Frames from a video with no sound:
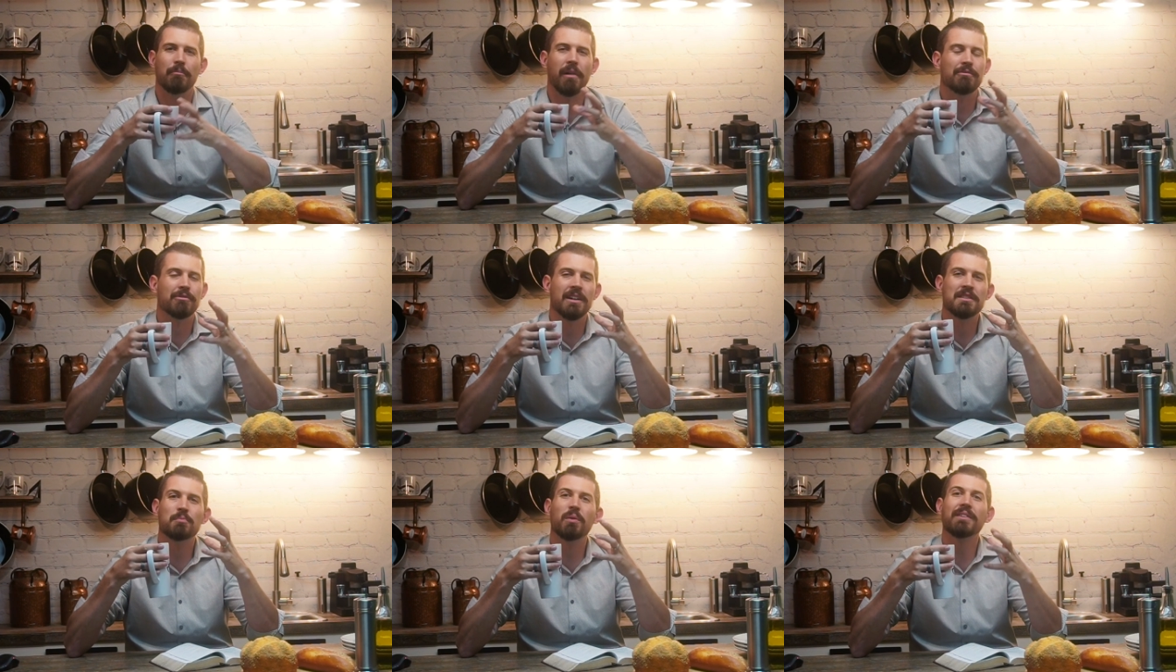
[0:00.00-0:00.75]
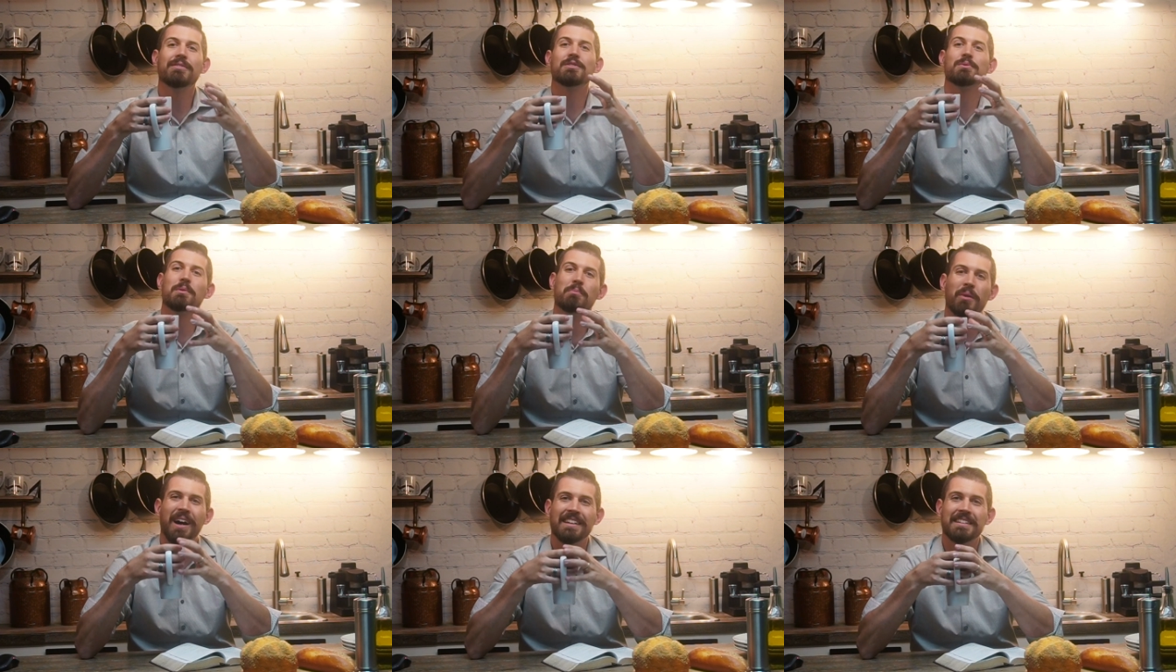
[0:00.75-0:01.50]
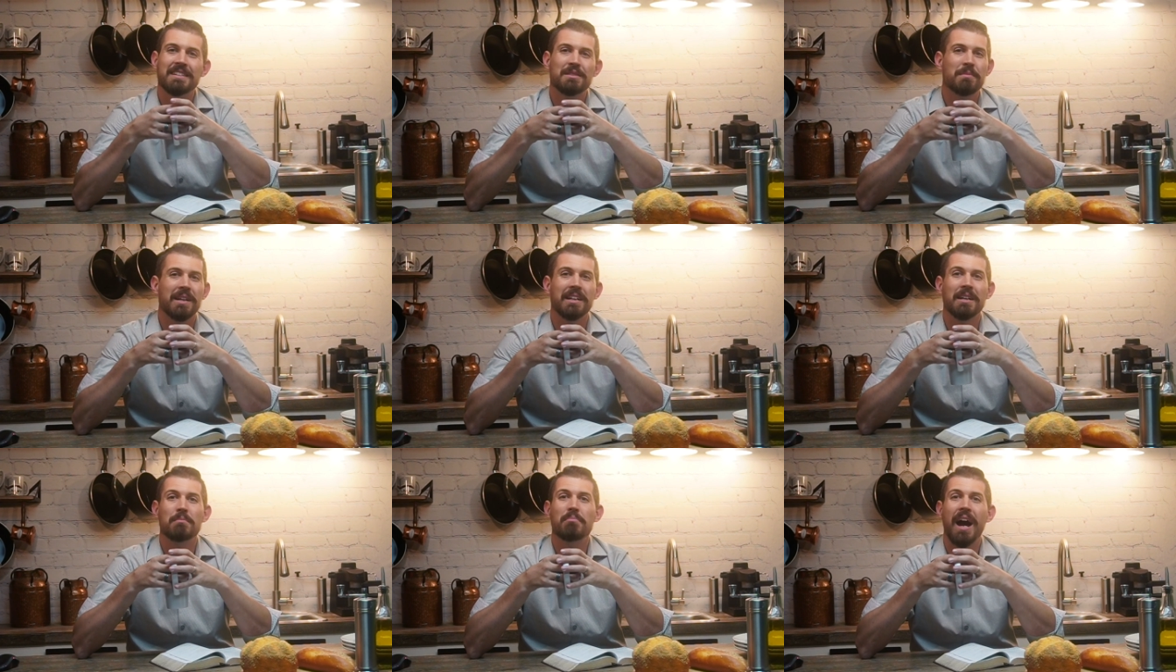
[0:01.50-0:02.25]
My friends, Breakfast with Bradley is
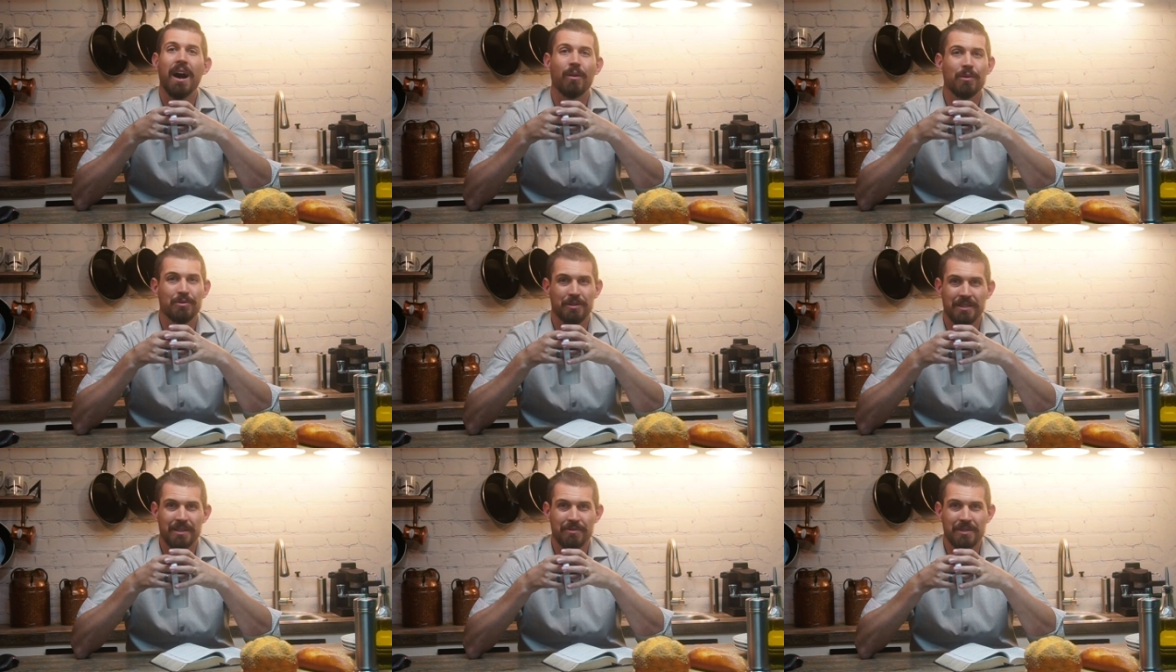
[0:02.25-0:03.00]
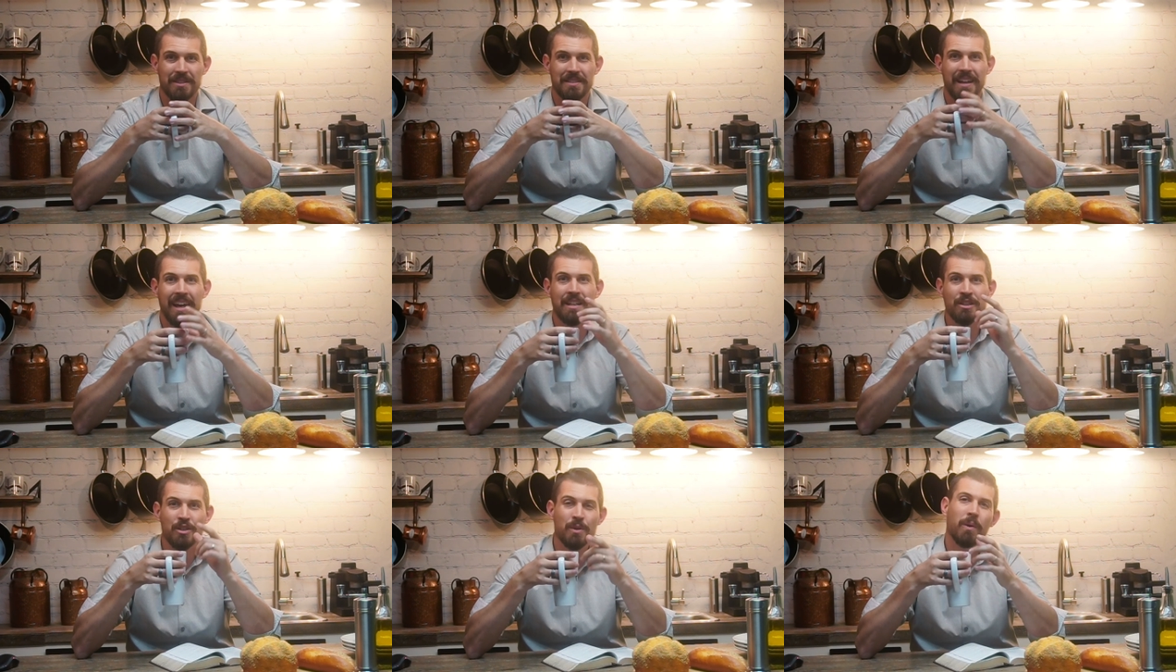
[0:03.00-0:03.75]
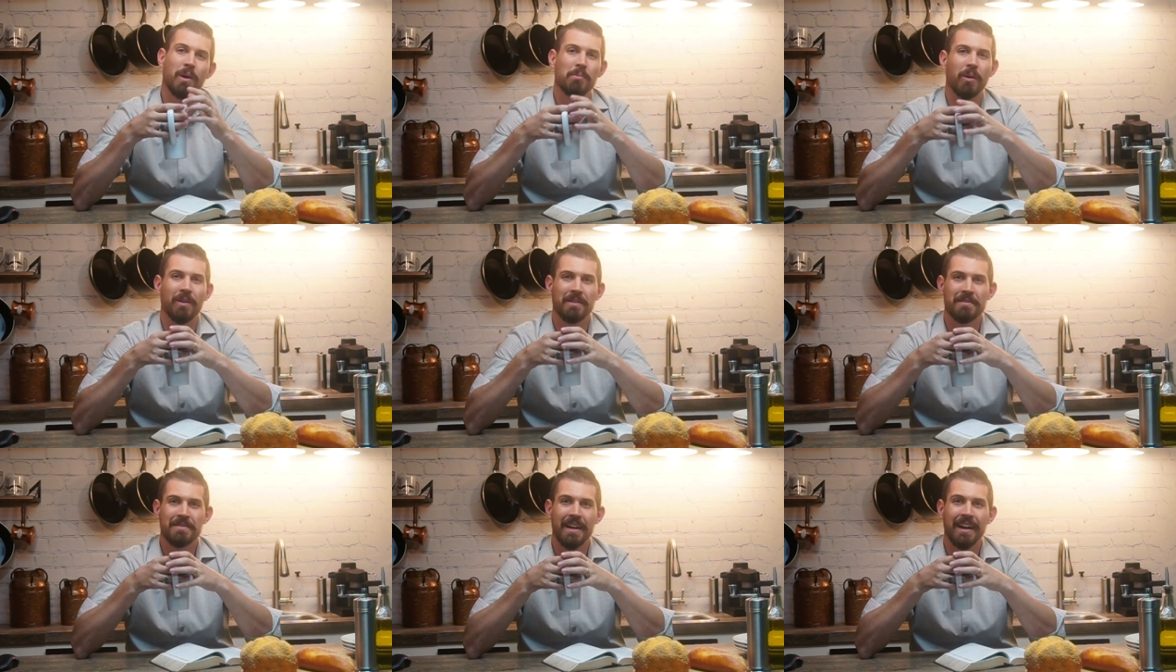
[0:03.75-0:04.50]
making a powerful difference, and you are part
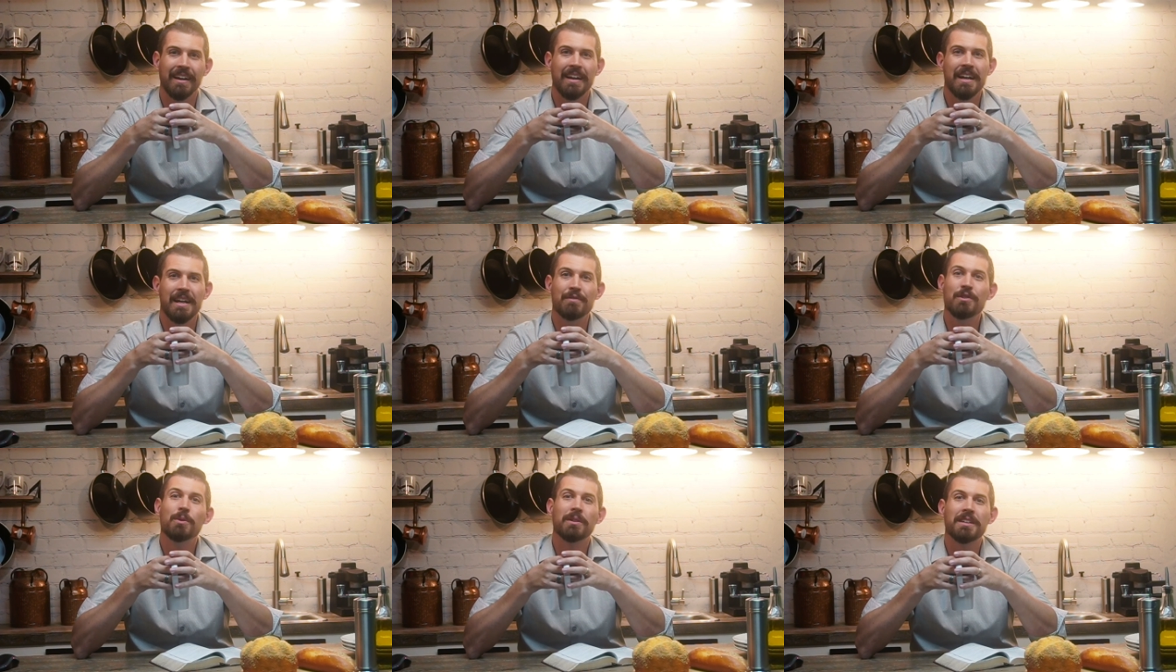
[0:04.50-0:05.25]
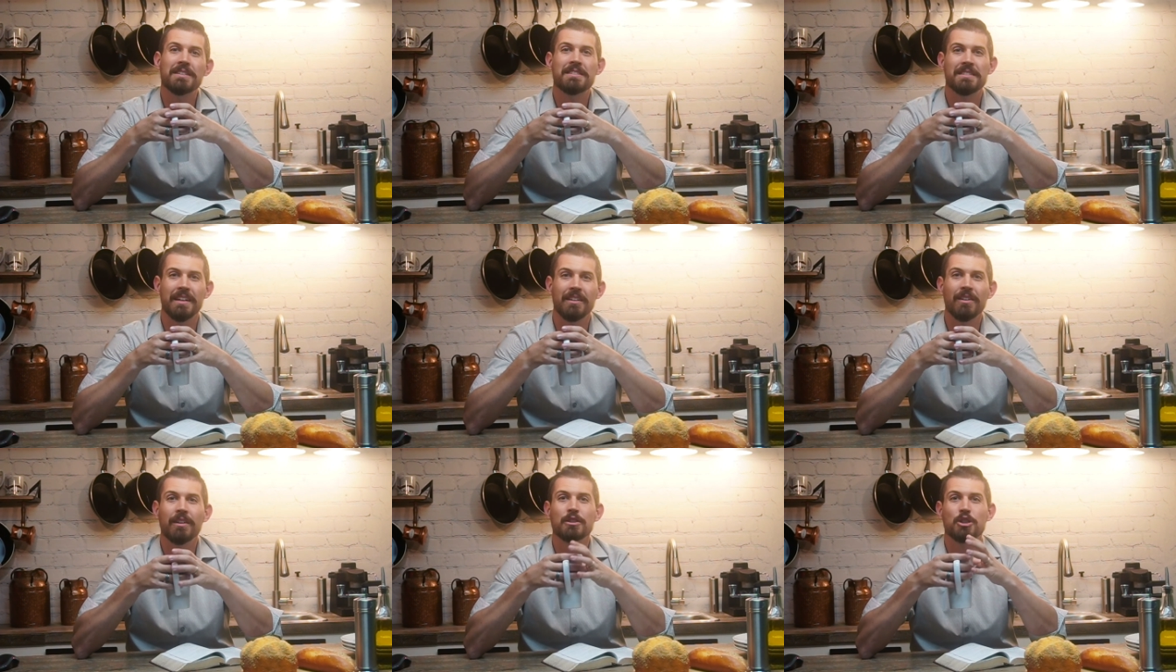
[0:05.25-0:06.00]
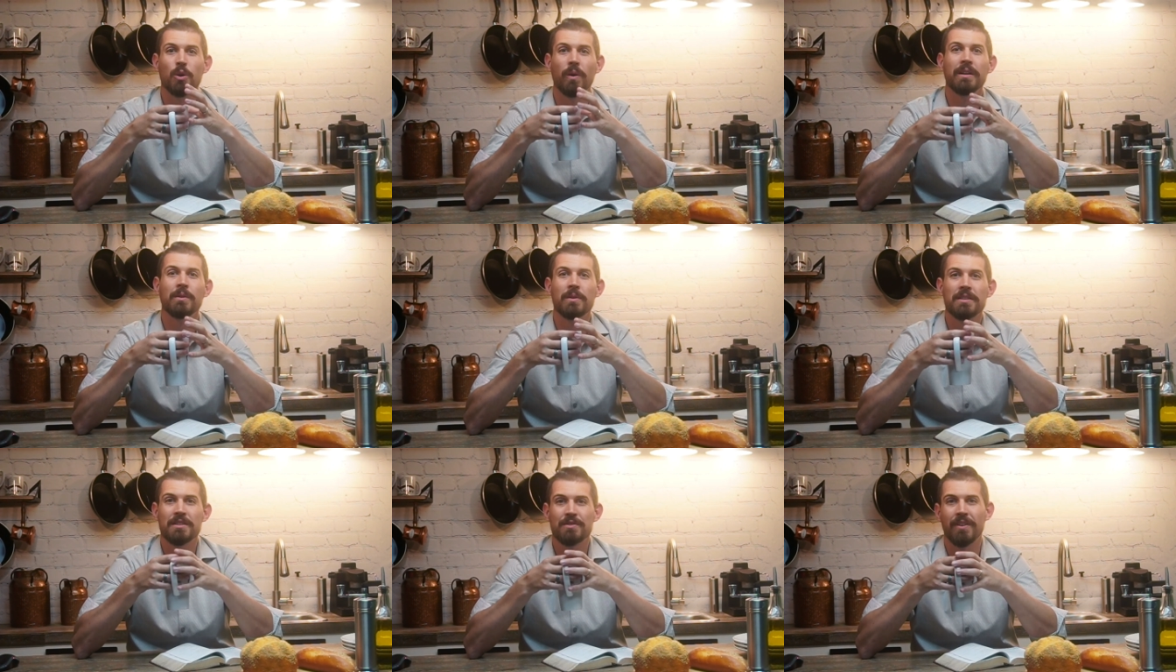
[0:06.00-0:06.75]
of that. If you would consider joining
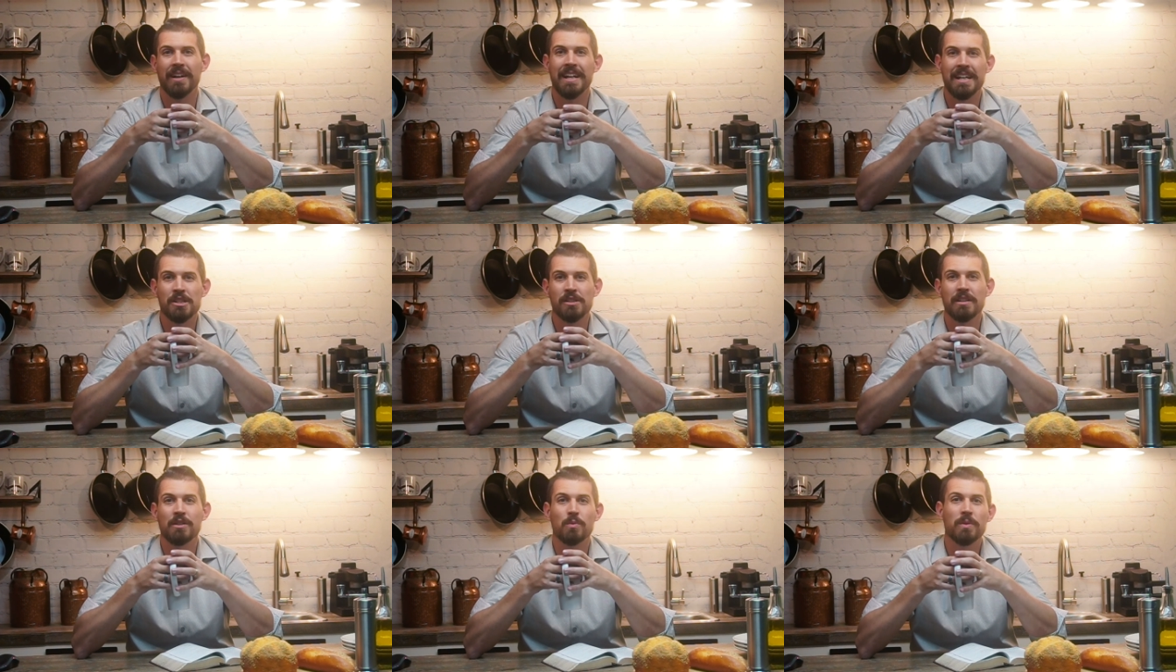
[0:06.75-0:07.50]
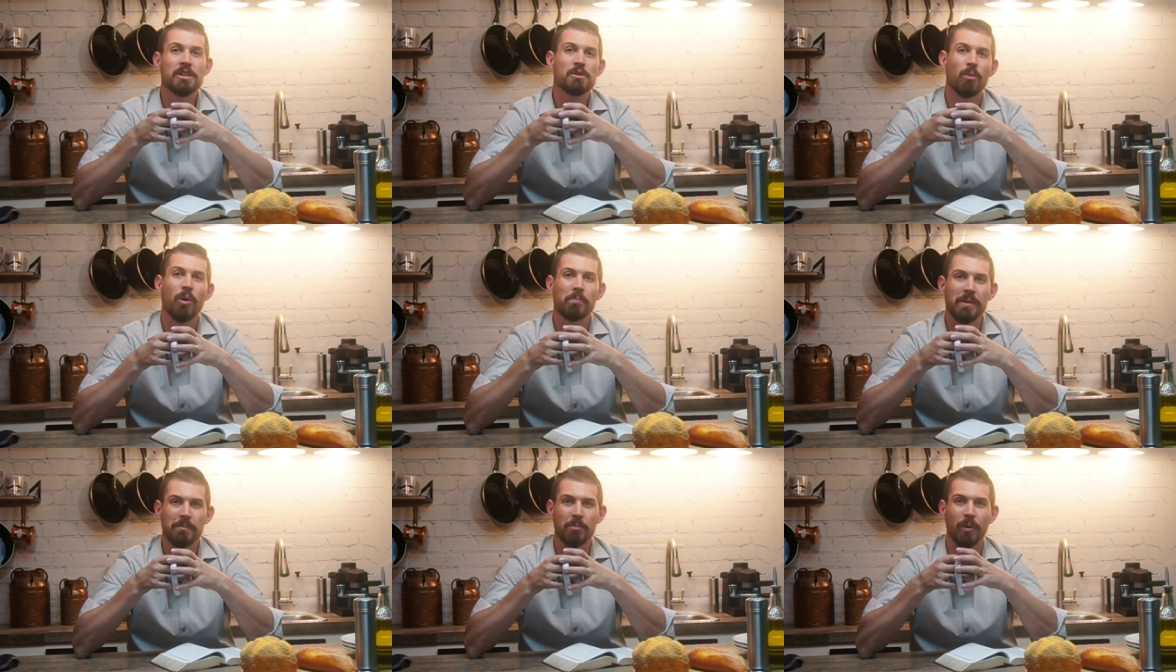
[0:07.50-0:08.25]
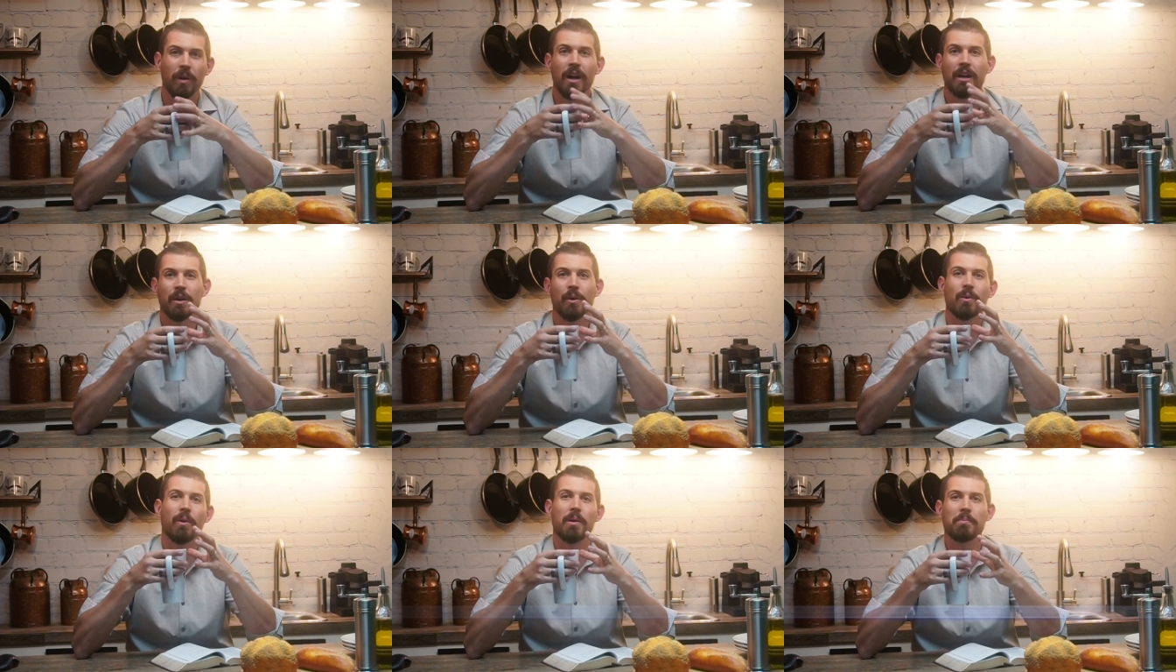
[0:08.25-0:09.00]
with us financially to reach more people, go to our